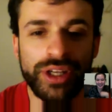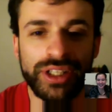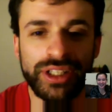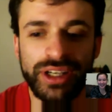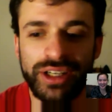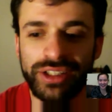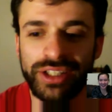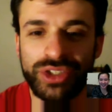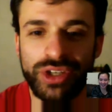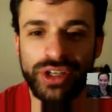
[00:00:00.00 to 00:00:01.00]
it on
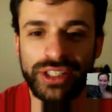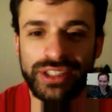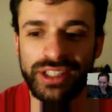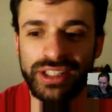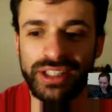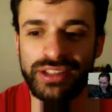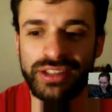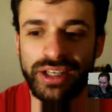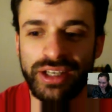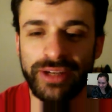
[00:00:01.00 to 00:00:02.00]
electronics sites.
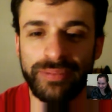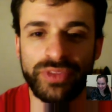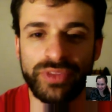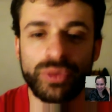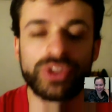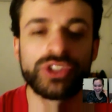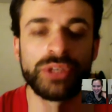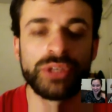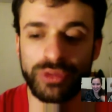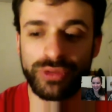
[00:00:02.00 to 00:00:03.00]
Um, the ones you right.
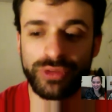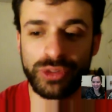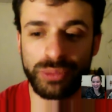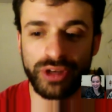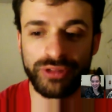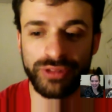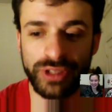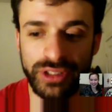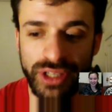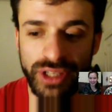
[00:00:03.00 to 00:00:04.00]
mentioned before,
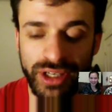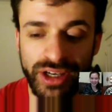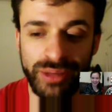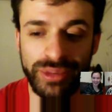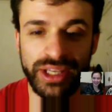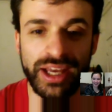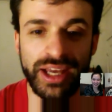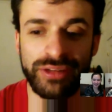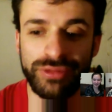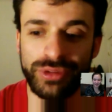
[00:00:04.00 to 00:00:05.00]
sparkfun.com and
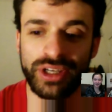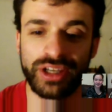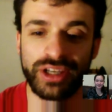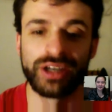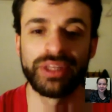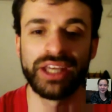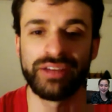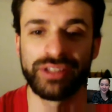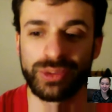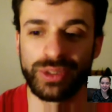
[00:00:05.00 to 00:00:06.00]
adafruit.com, they have it
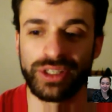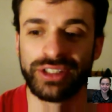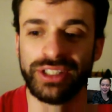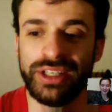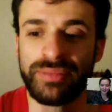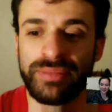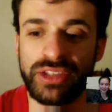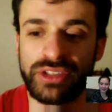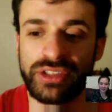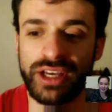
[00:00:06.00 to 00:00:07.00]
as well.
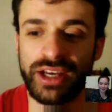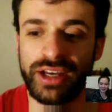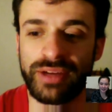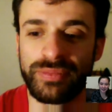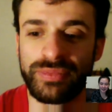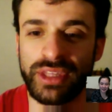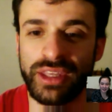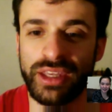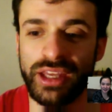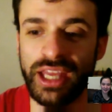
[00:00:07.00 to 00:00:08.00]
It's uh,
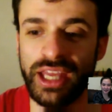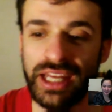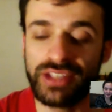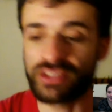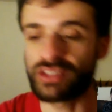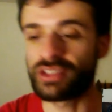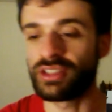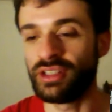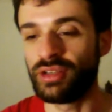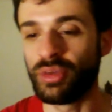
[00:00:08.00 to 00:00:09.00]
it is
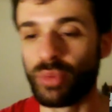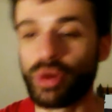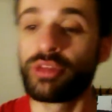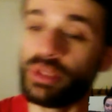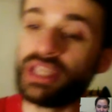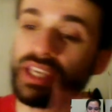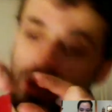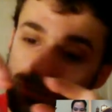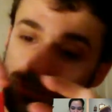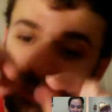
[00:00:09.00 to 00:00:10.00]
worth being careful